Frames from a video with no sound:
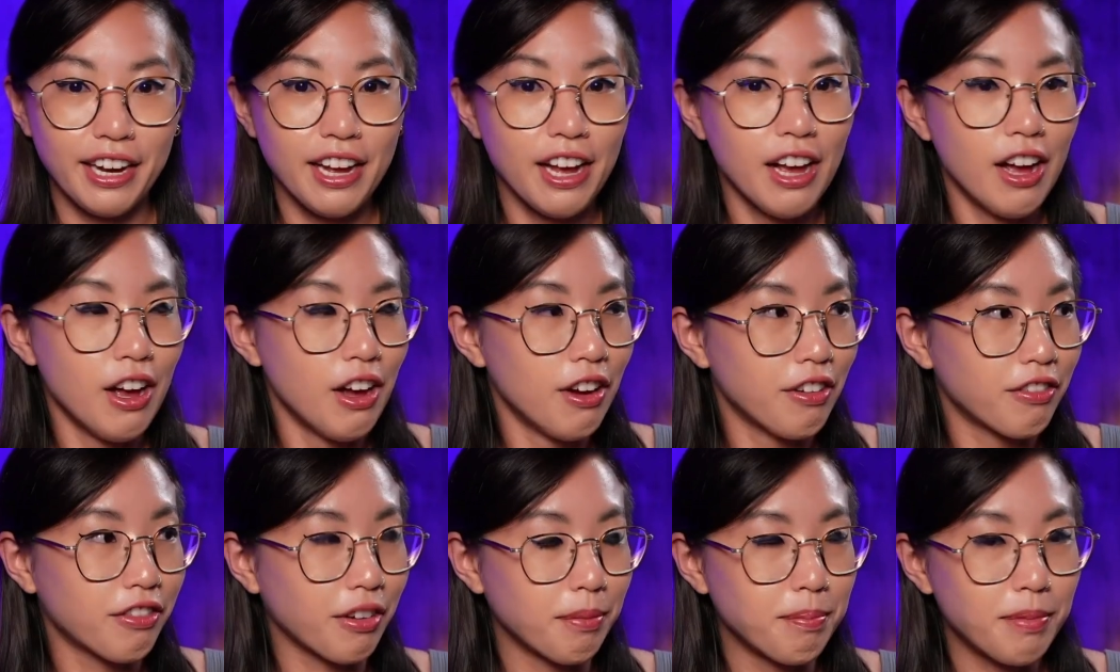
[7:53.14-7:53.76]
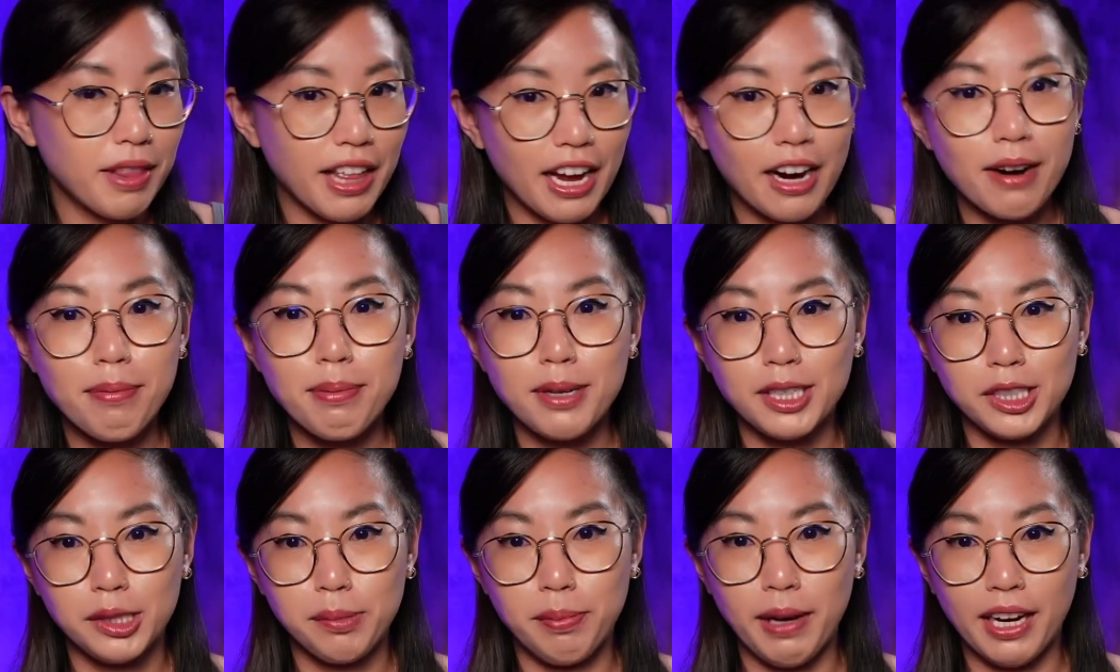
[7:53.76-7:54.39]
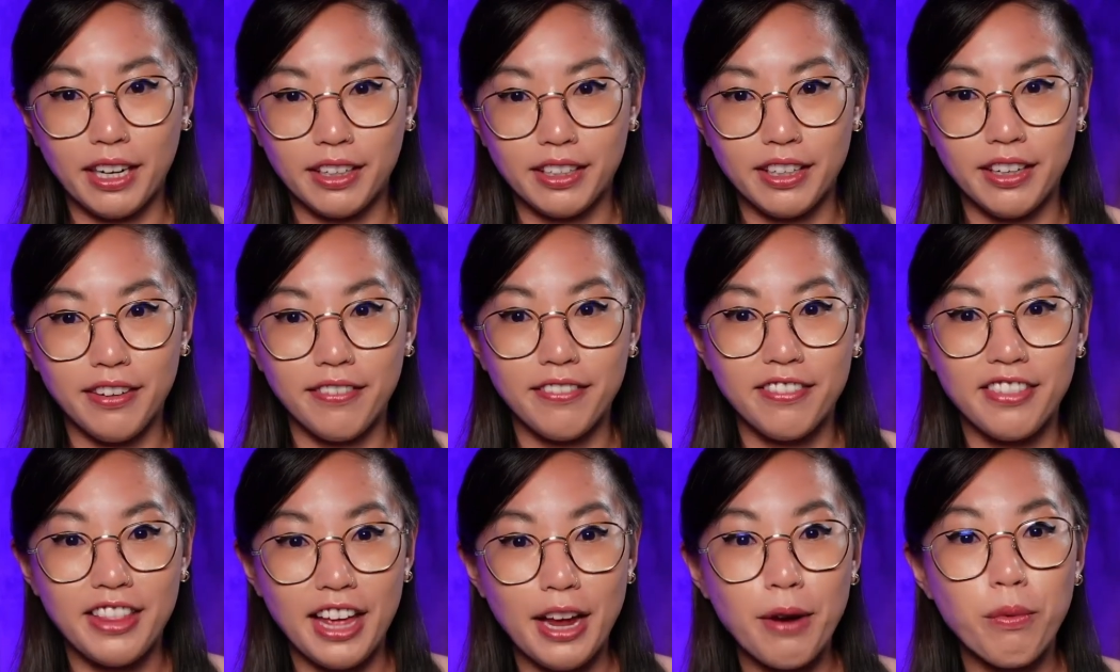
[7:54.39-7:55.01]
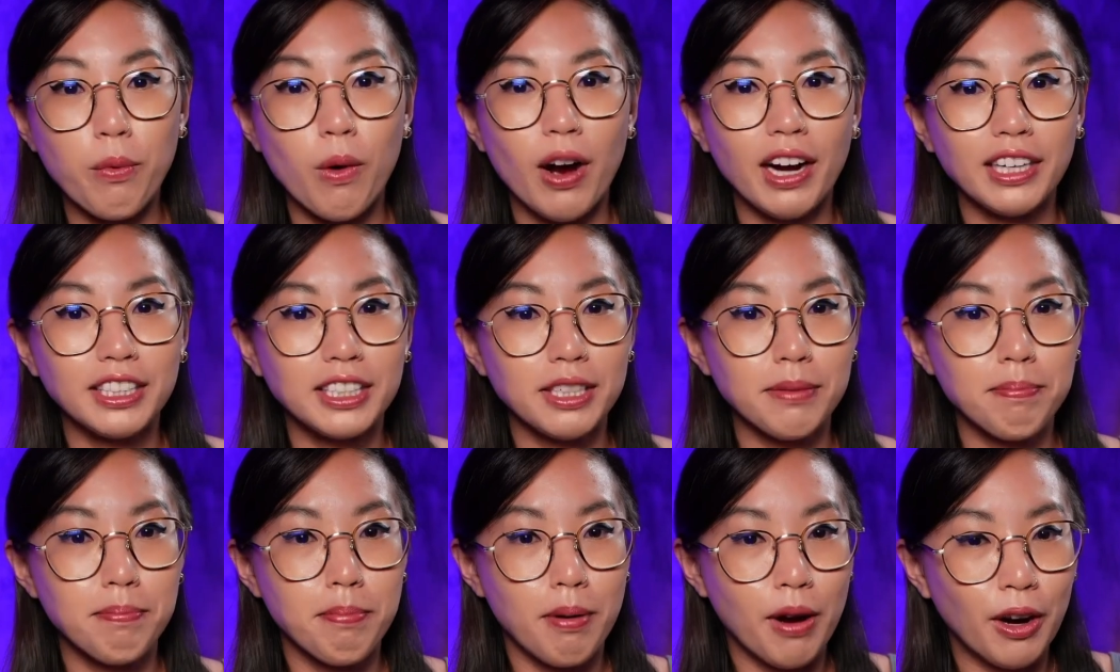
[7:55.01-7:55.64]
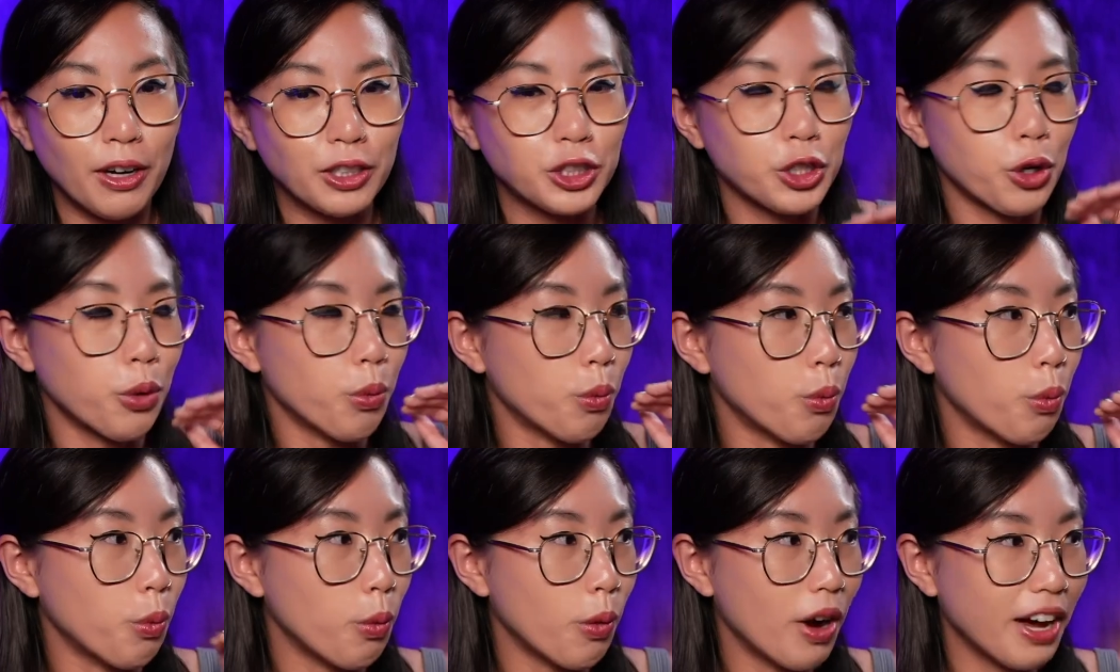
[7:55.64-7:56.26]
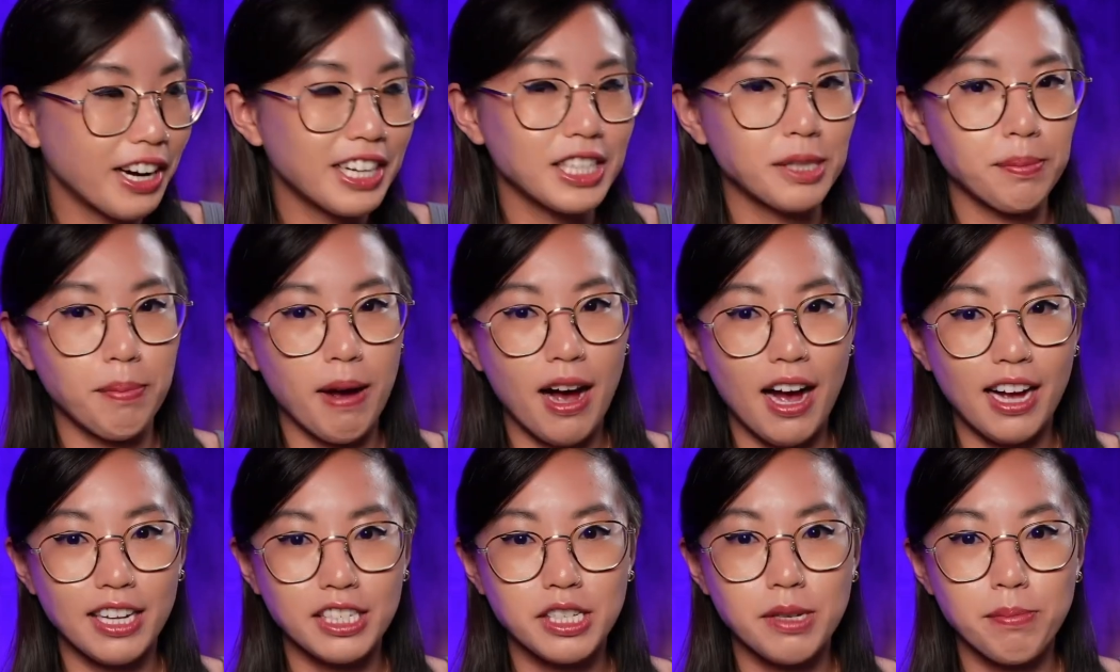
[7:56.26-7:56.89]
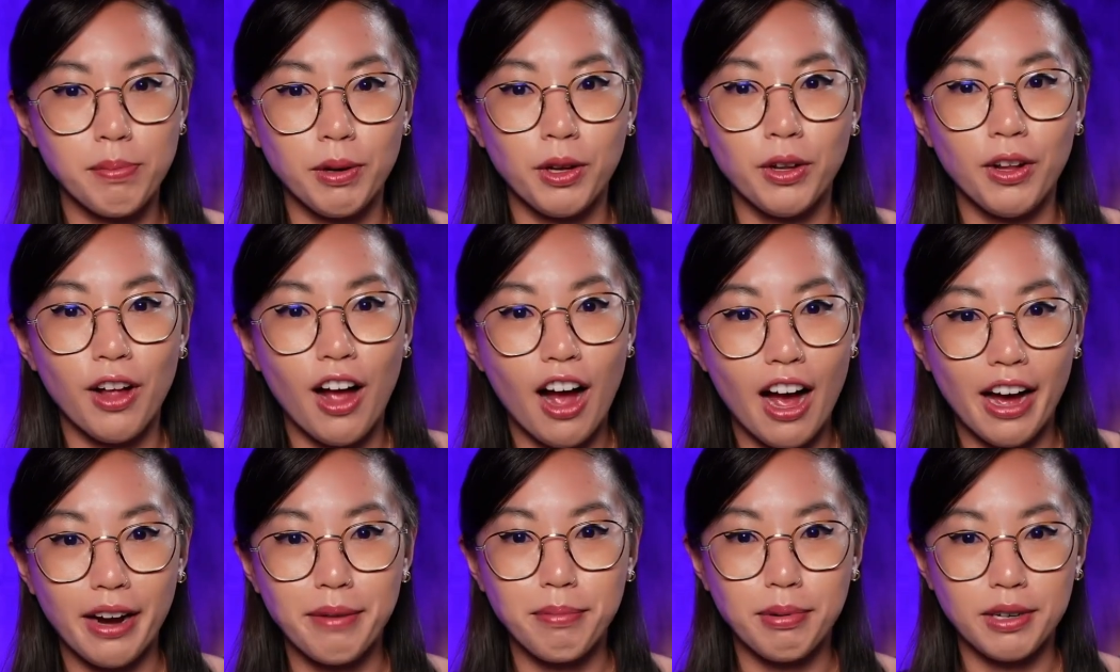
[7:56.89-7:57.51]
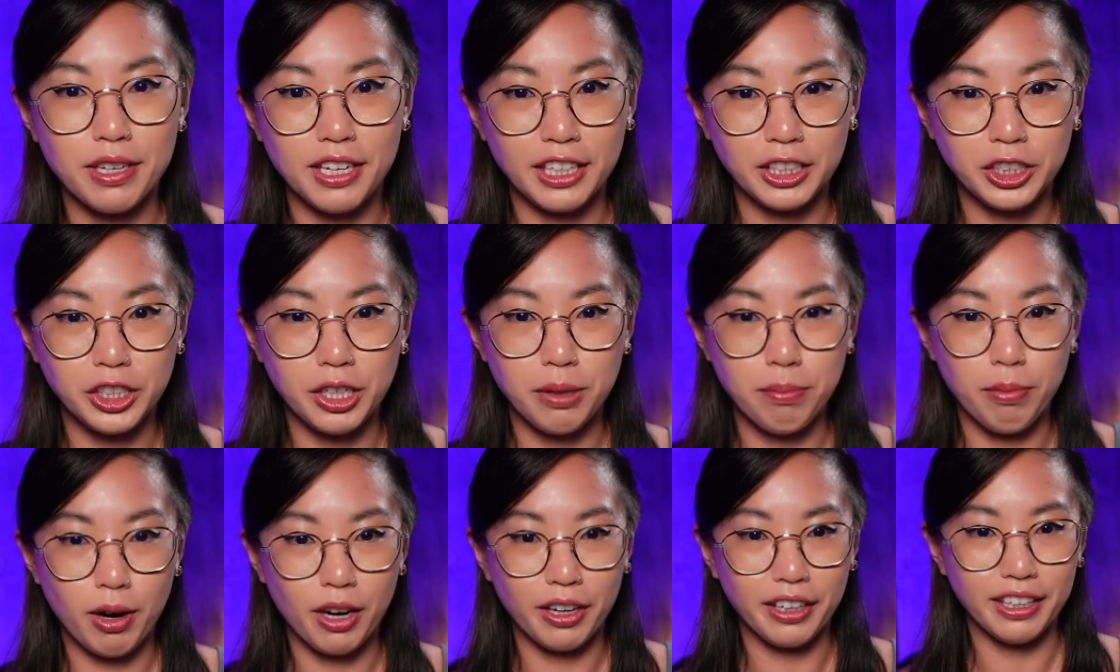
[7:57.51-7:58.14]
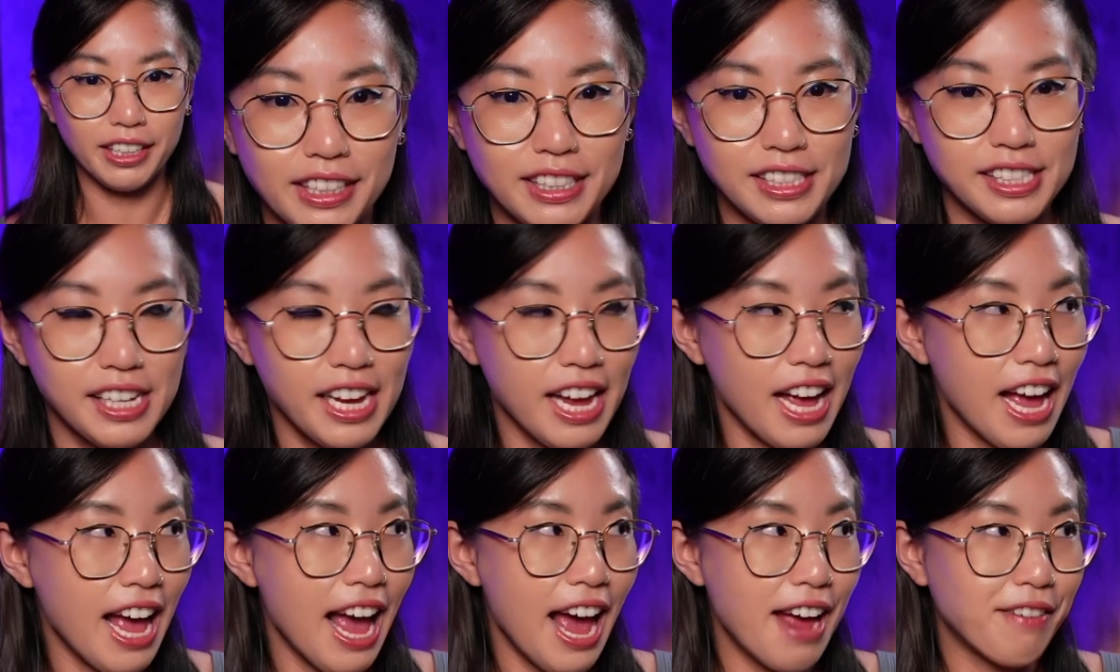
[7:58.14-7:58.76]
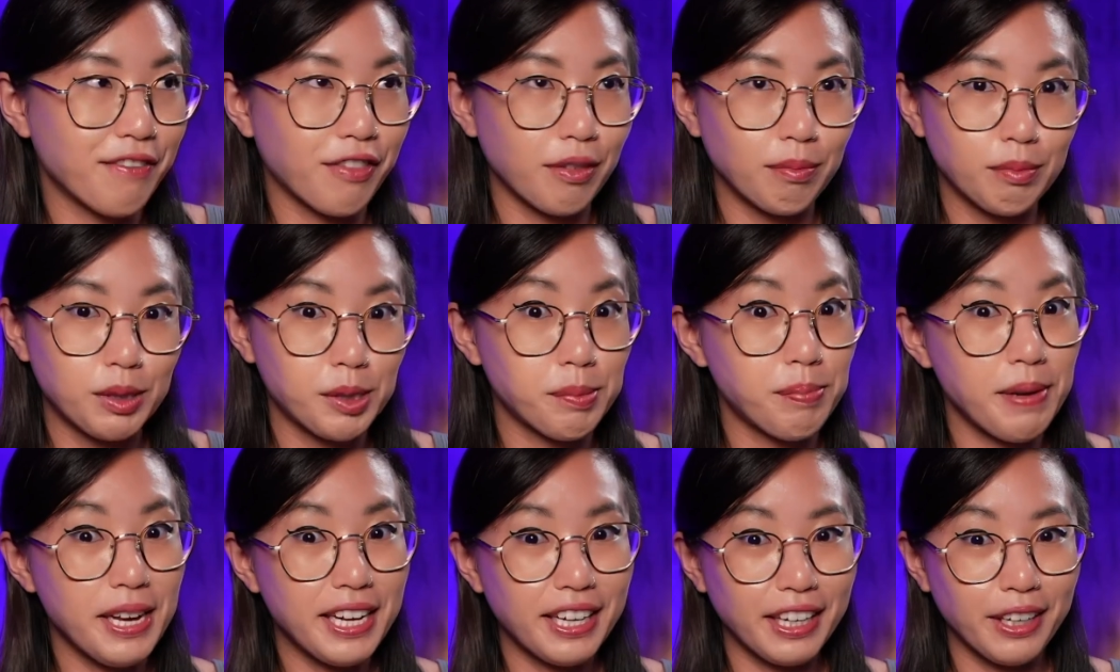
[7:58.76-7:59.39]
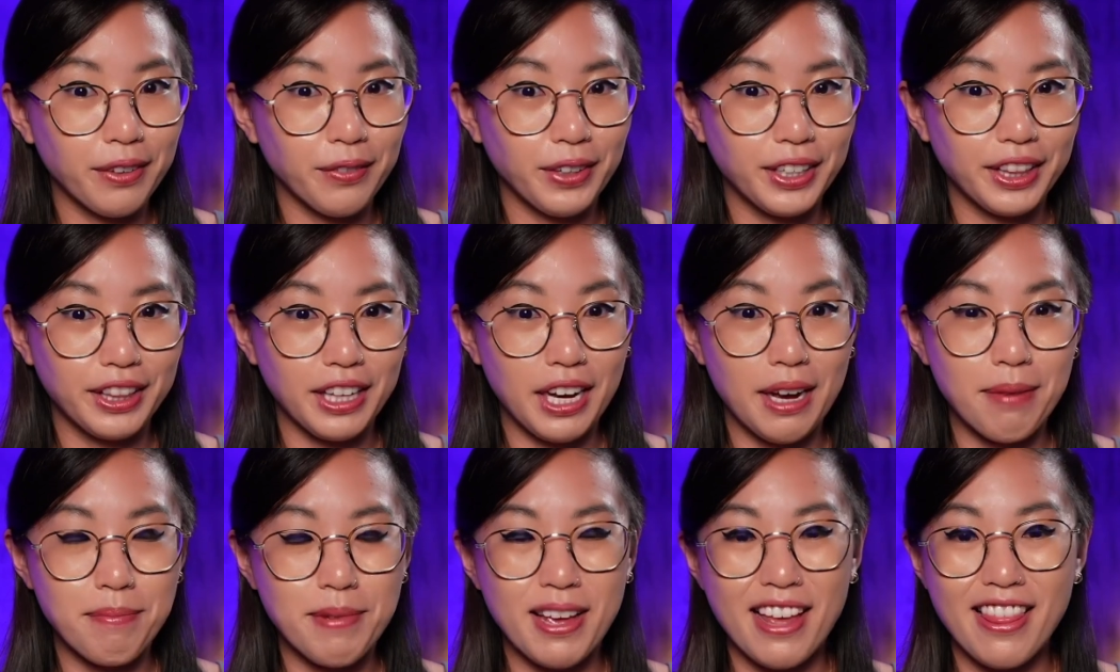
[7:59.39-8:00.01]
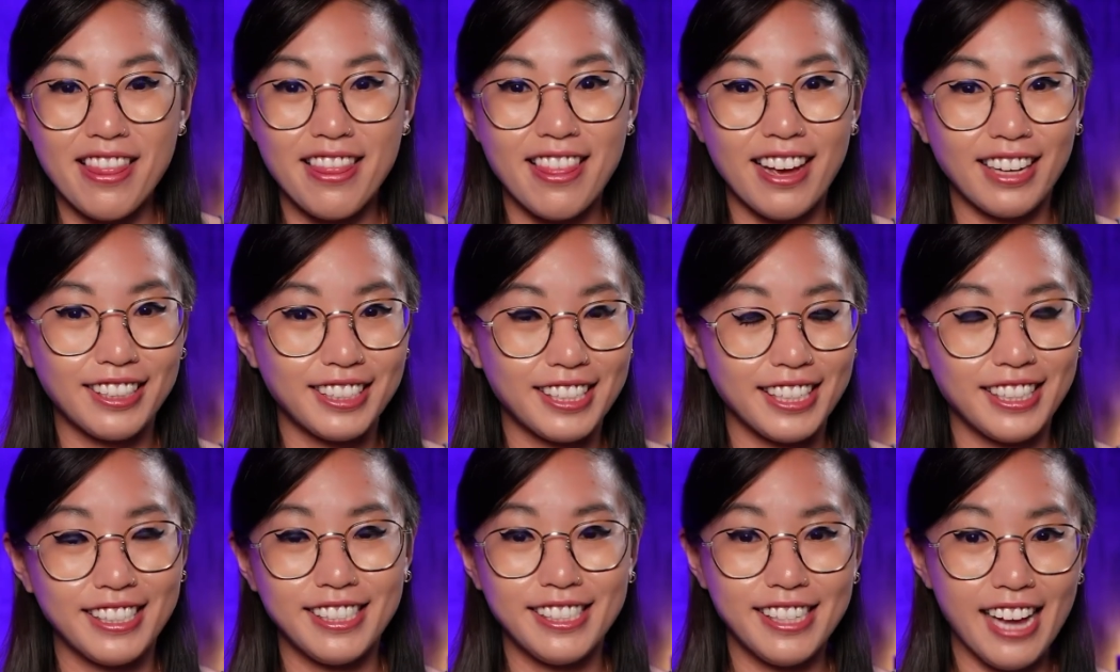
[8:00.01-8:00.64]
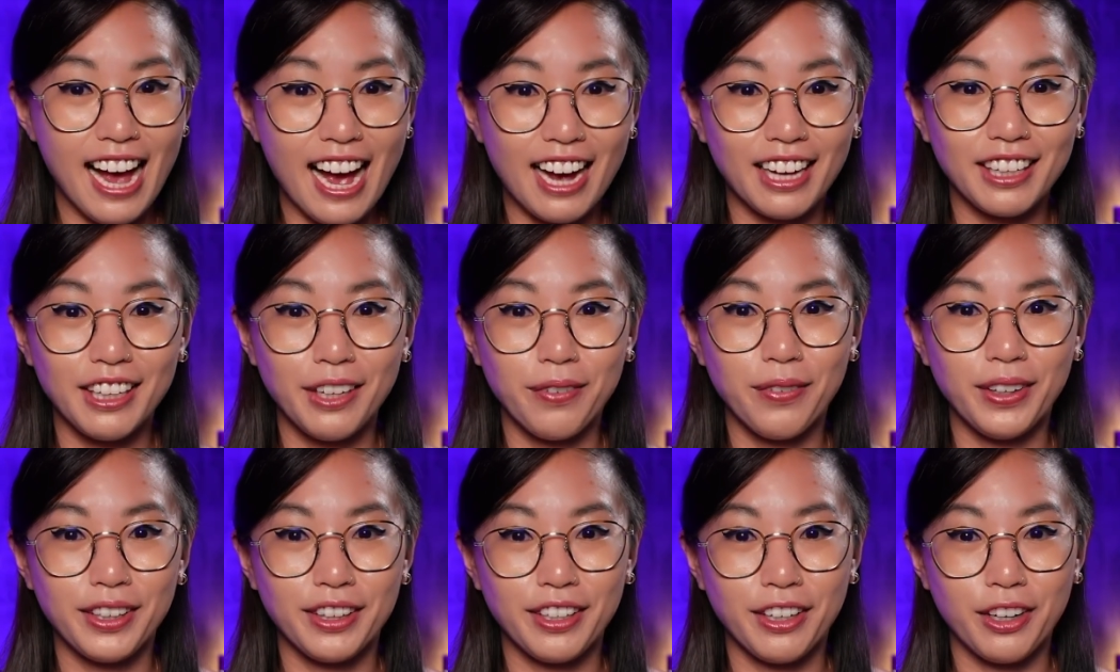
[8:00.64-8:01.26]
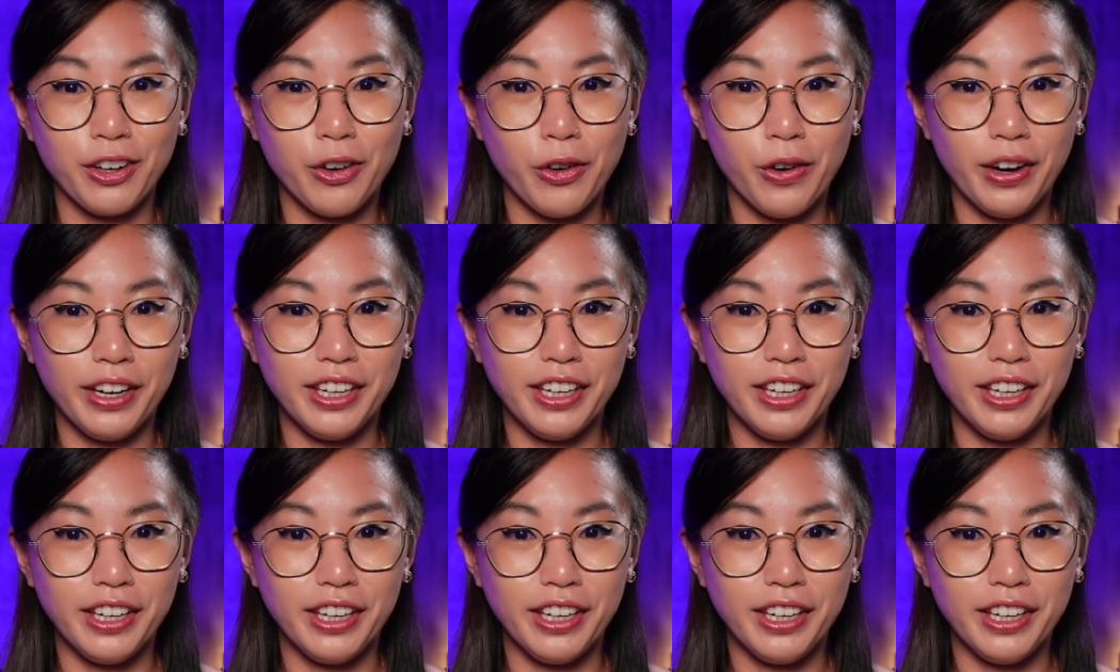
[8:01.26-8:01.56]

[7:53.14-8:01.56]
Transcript: From their perspective, they want to push what is possible on prediction markets. And from speaking with them, that's exactly what they're going to